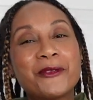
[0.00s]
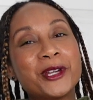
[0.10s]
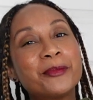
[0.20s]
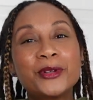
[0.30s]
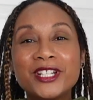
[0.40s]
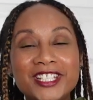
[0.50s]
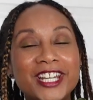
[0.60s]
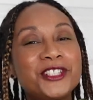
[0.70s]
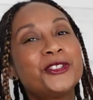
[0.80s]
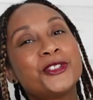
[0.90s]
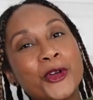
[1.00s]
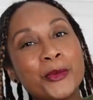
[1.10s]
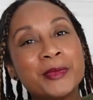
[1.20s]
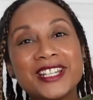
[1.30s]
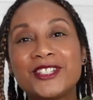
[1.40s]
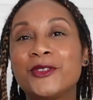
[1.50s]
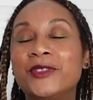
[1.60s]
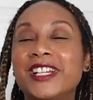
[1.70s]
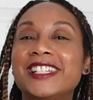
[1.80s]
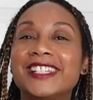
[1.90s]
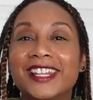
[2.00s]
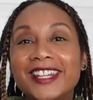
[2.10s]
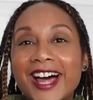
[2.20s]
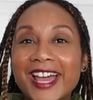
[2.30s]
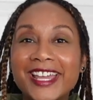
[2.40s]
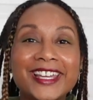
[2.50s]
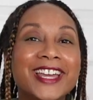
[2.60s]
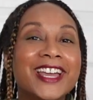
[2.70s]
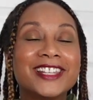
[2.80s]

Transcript: We appreciate you so much. Don't forget to like,